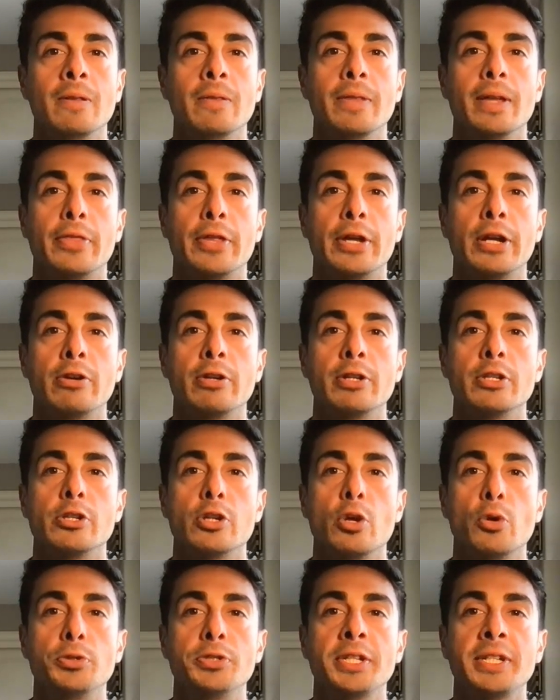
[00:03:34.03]
that there is
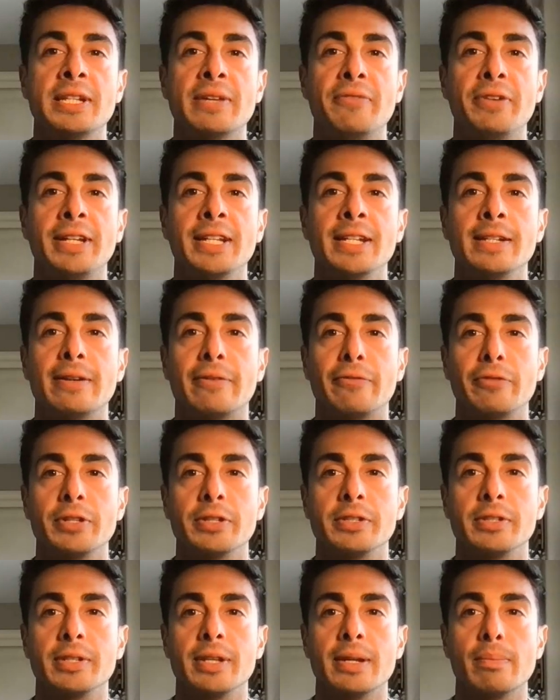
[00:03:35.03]
no significant
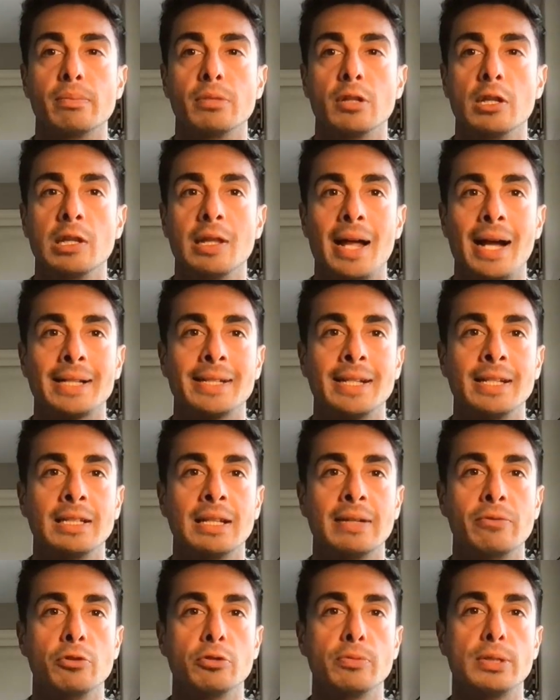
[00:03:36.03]
difference in blood lactate
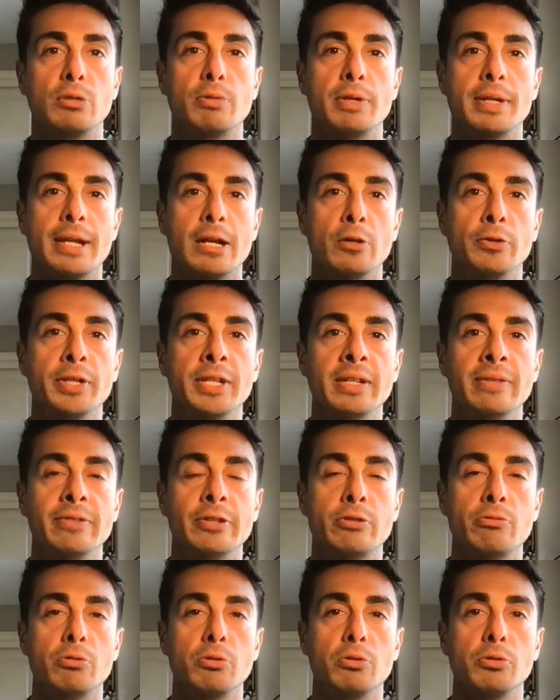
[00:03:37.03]
levels between healthy
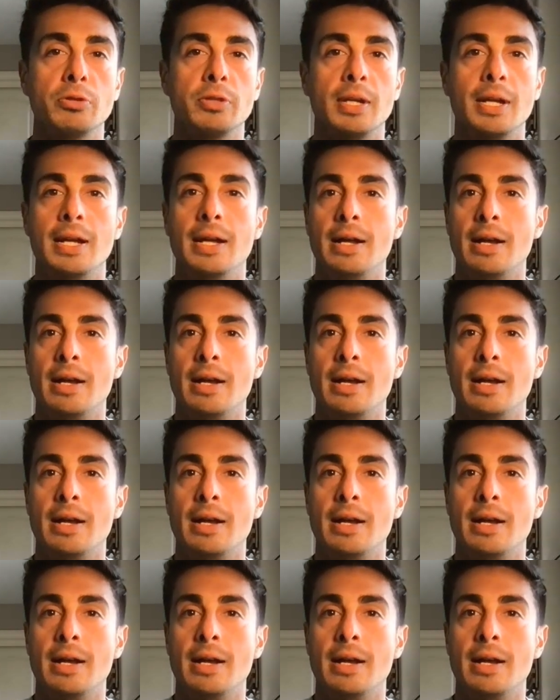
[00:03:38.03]
individuals,